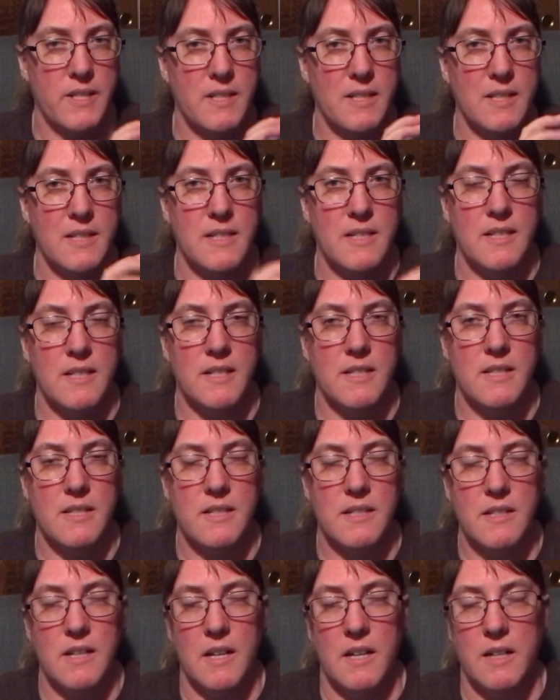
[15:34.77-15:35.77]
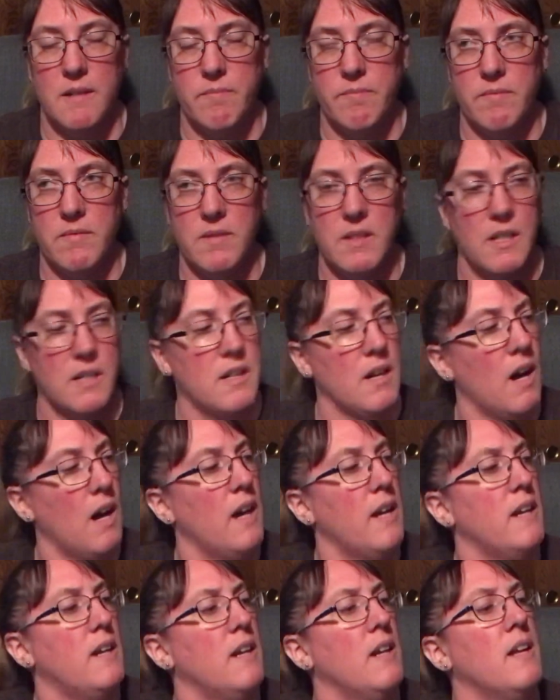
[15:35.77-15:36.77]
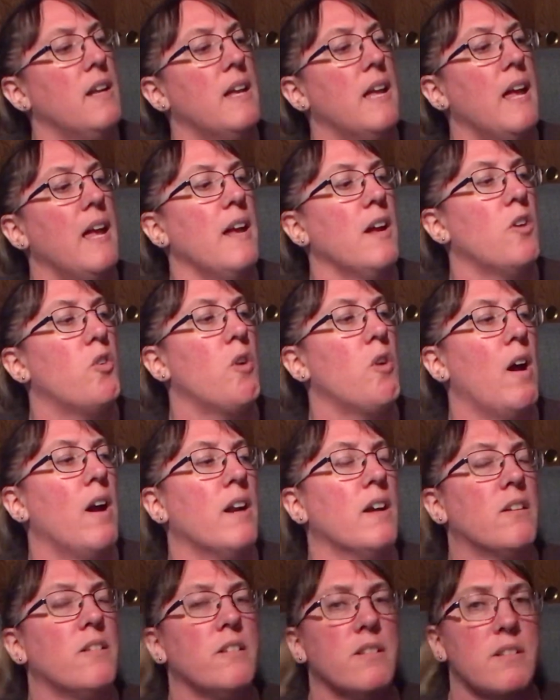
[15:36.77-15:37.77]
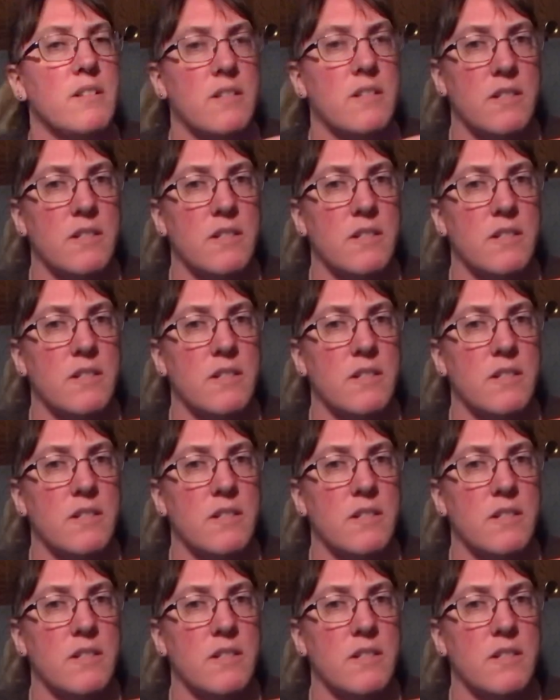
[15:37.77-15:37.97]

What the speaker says: This is the God King Chronicles.